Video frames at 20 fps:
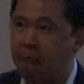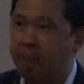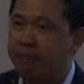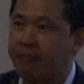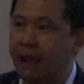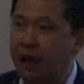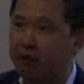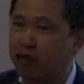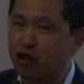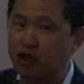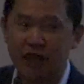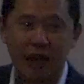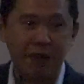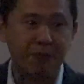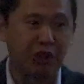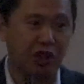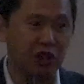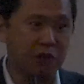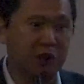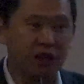Like, for
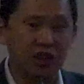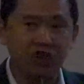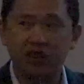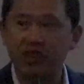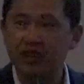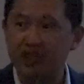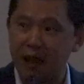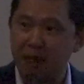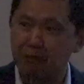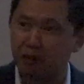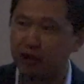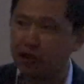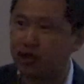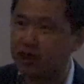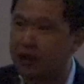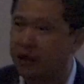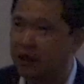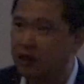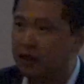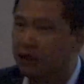example, humidity,
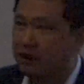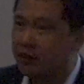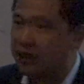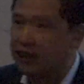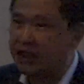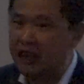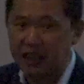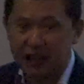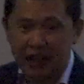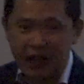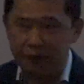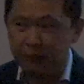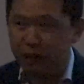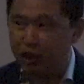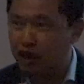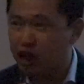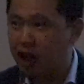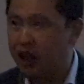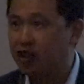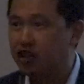temperature,
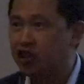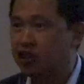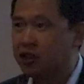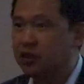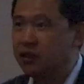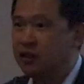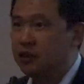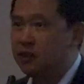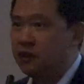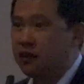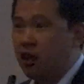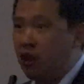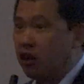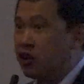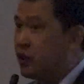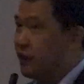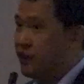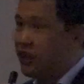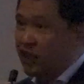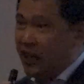climate change, or
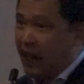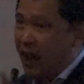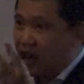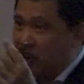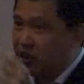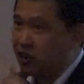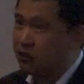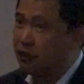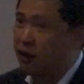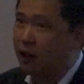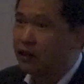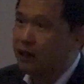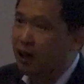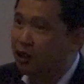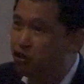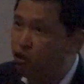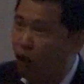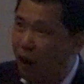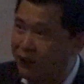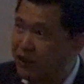even the cars
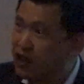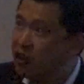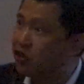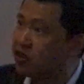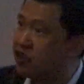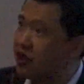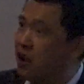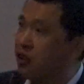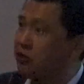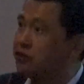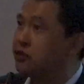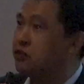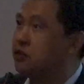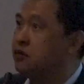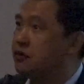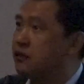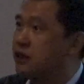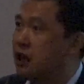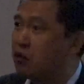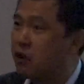that driving yourself.
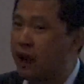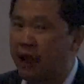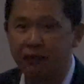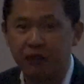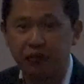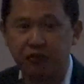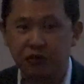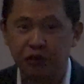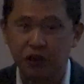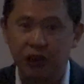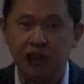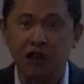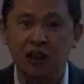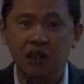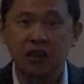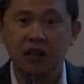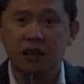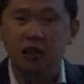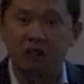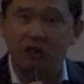Now we have
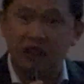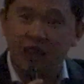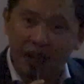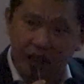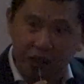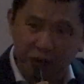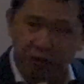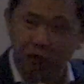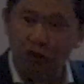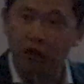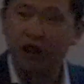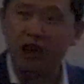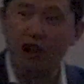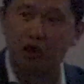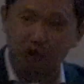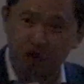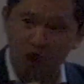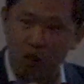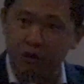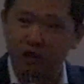nearly fully
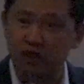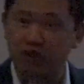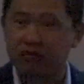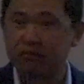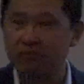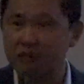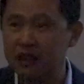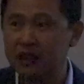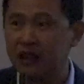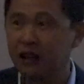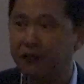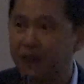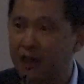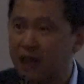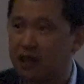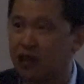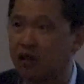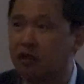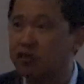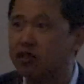autonomous,
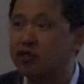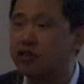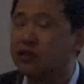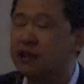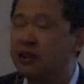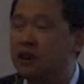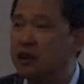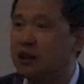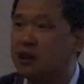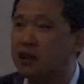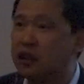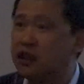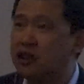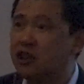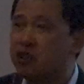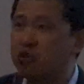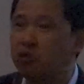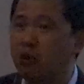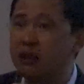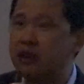vehicles.
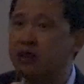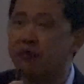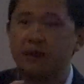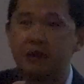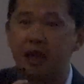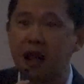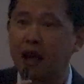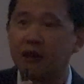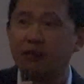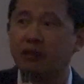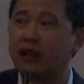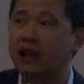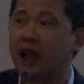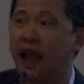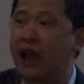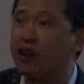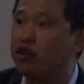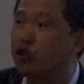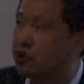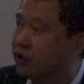Each one of them have
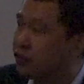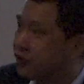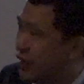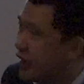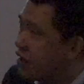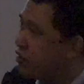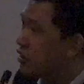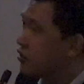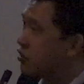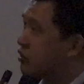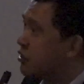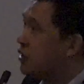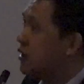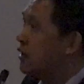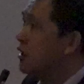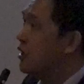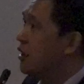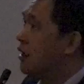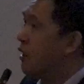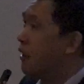hundreds of sensors.
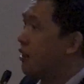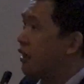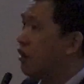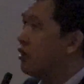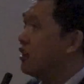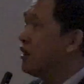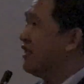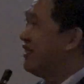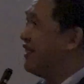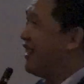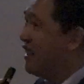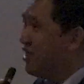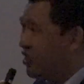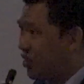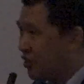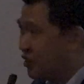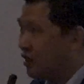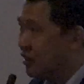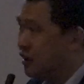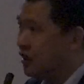So
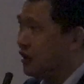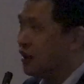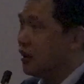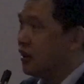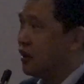this